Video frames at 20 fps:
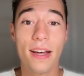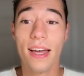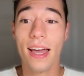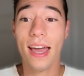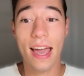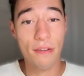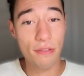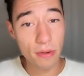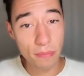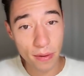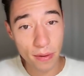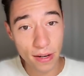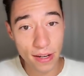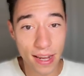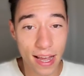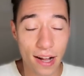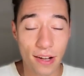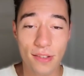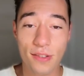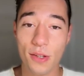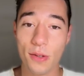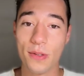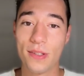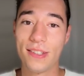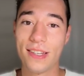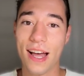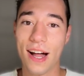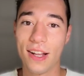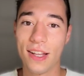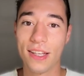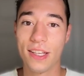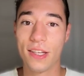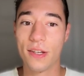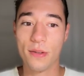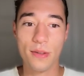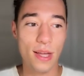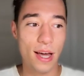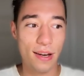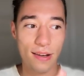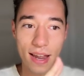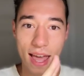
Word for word: Everybody else who's telling you that